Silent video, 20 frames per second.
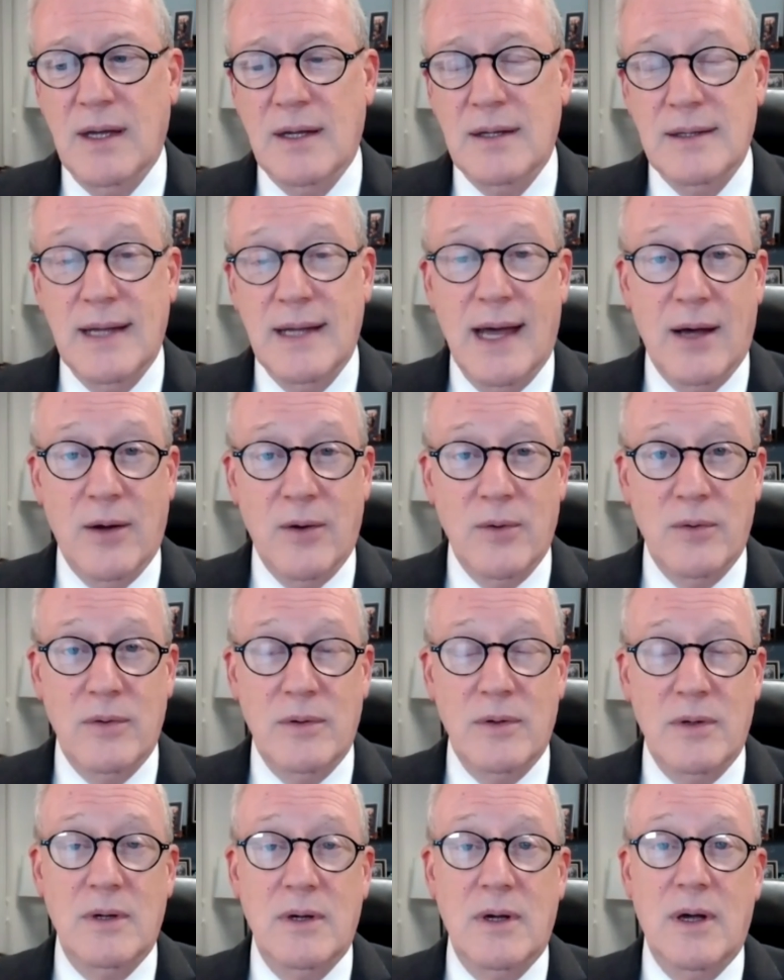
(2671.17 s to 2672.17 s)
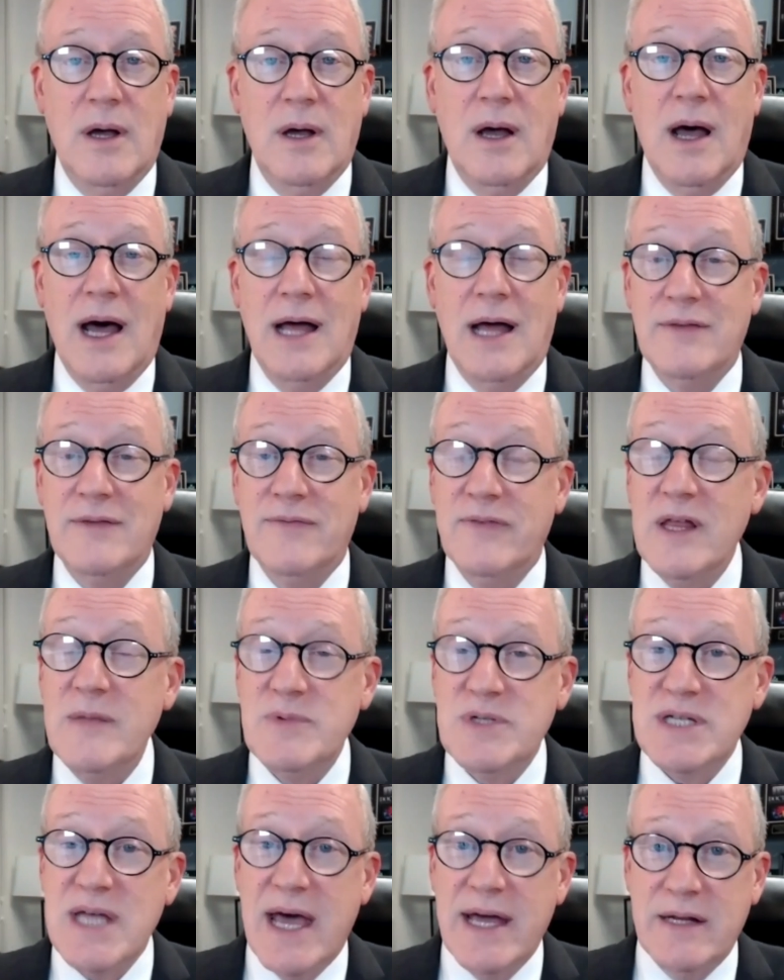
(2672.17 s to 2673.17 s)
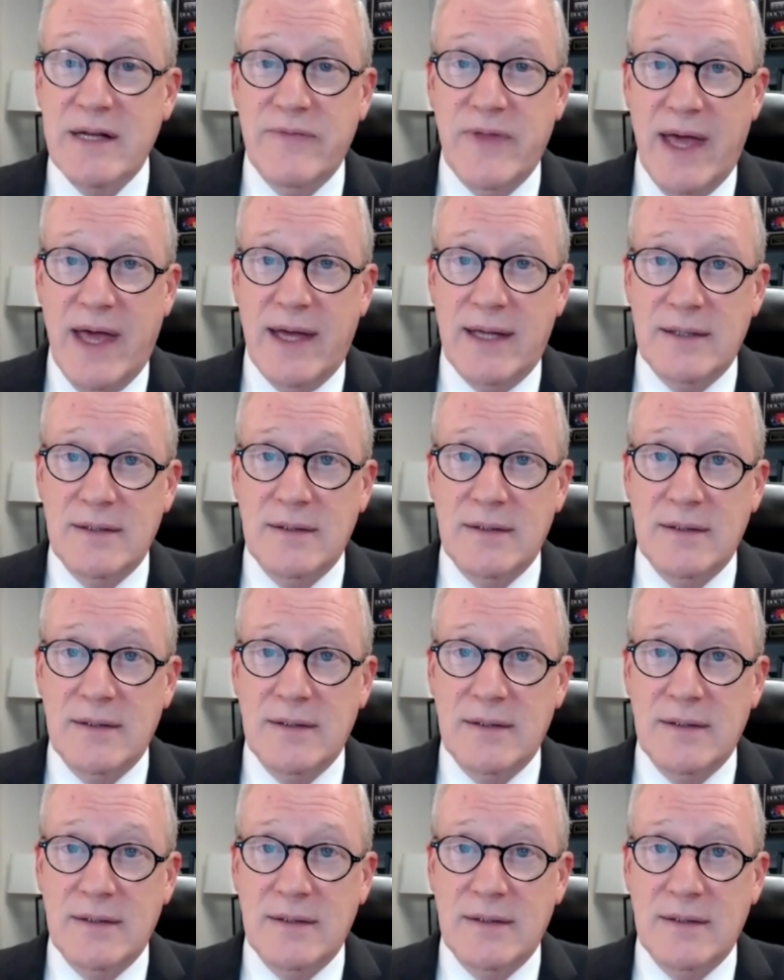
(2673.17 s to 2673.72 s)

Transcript: Now, on the flip side of that,